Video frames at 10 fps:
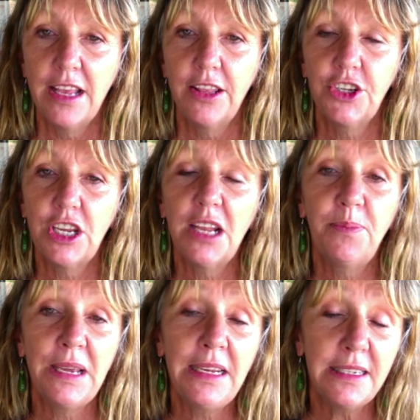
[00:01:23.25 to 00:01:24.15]
She had
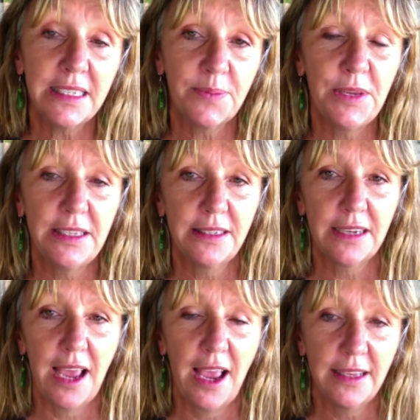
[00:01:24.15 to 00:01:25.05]
been dismissed
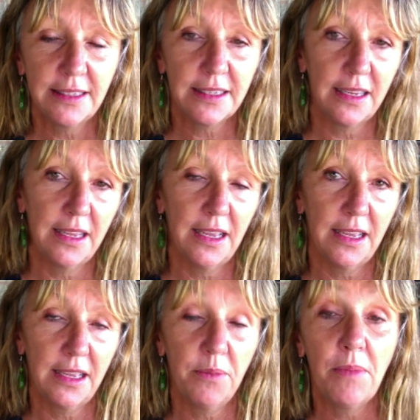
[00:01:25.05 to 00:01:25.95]
as
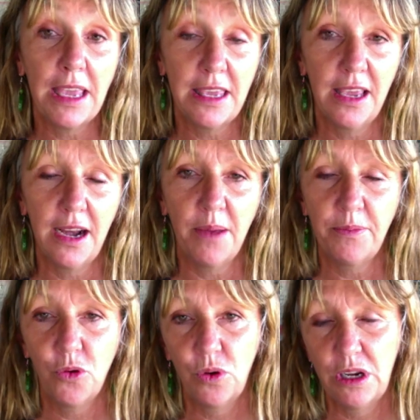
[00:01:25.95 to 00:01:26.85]
making it
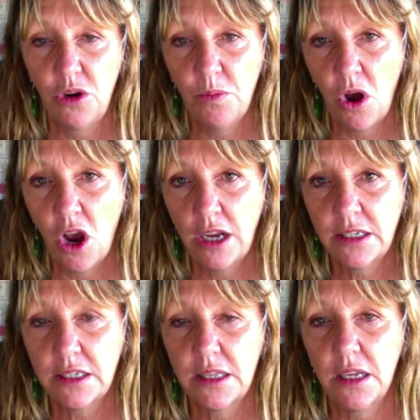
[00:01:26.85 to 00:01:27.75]
up all in her
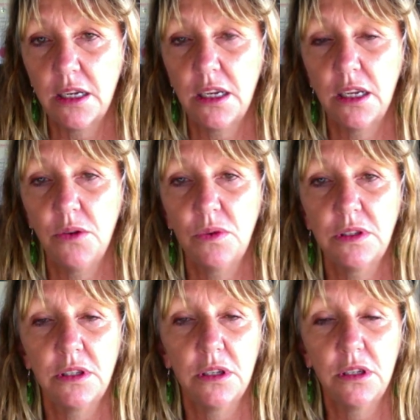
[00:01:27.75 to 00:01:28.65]
mind, that it
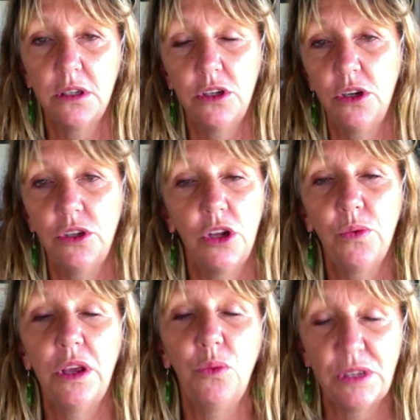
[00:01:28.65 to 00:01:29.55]
was, you know,
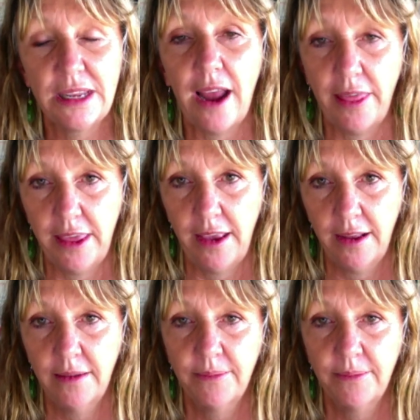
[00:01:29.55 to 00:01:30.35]
it was nothing.